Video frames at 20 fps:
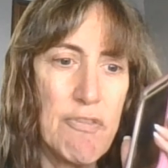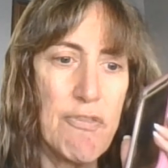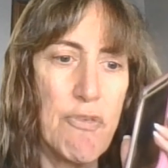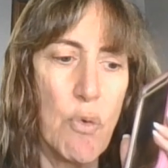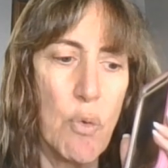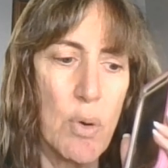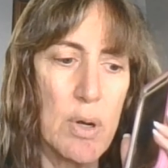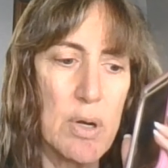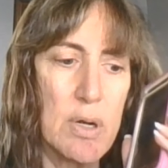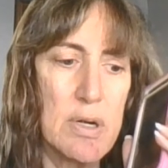
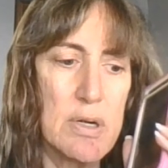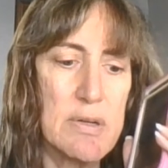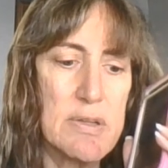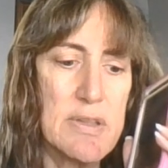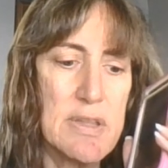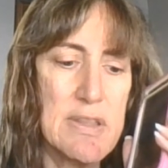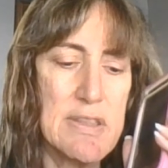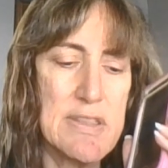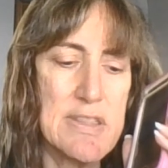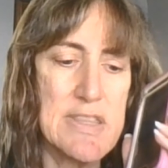for
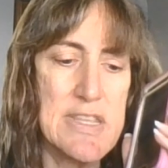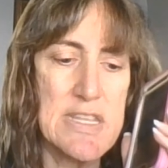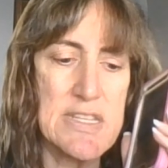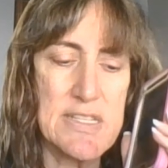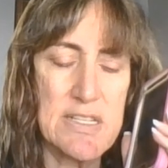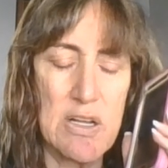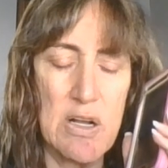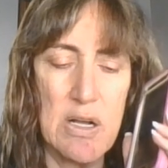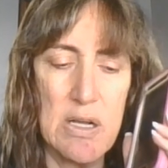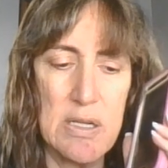
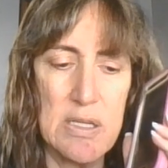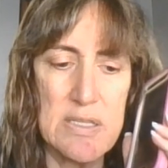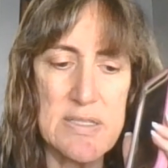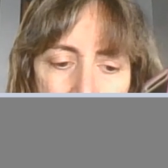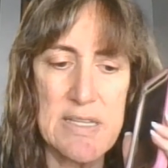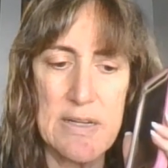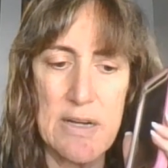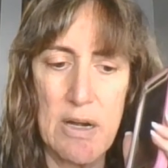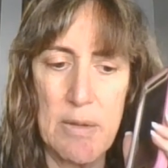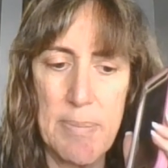these
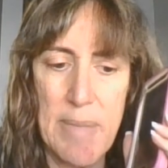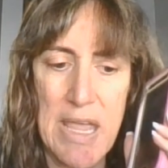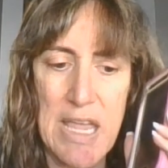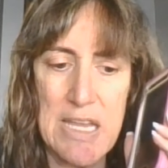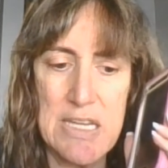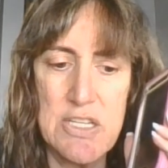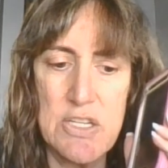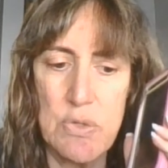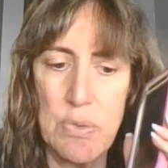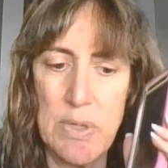calls that are
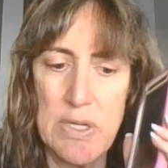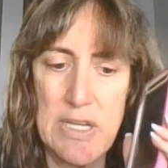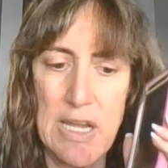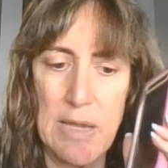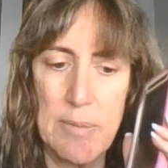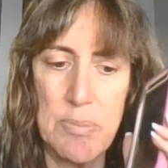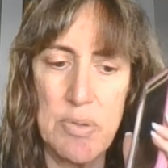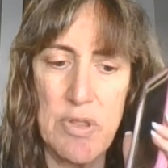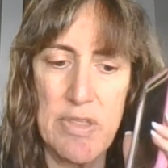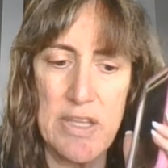made to a
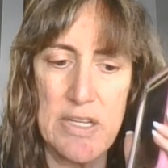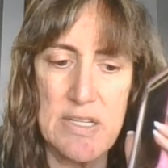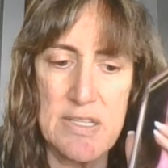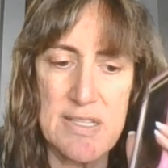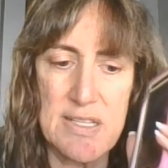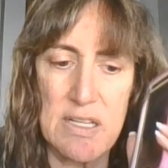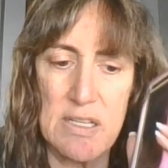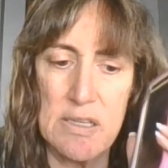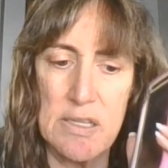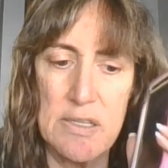number that
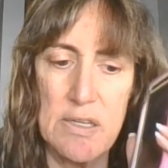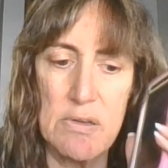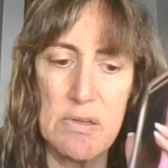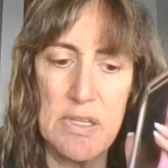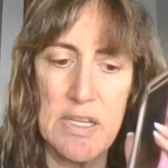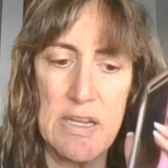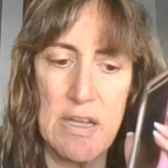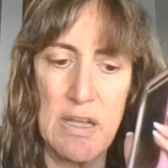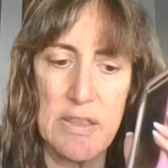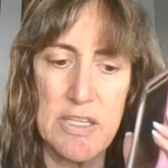is
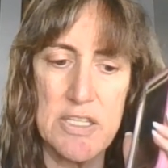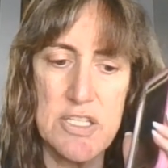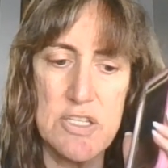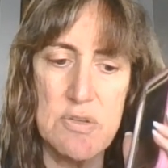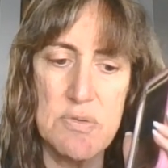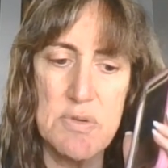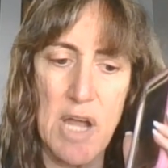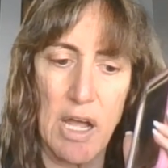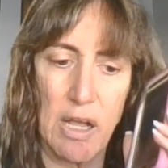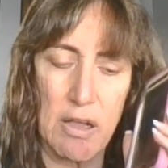clearly on the
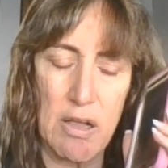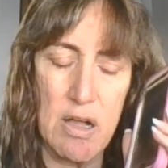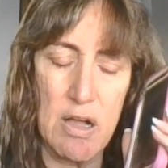do not